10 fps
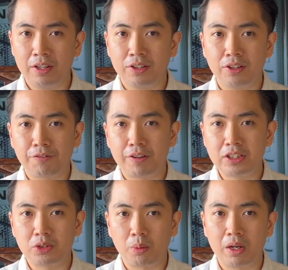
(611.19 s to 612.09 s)
The
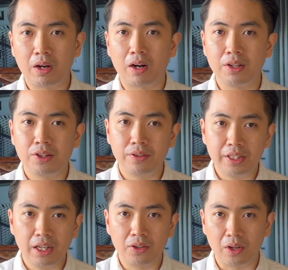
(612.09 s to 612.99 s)
first one are the
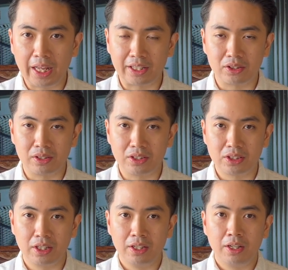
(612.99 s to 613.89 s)
real collectors.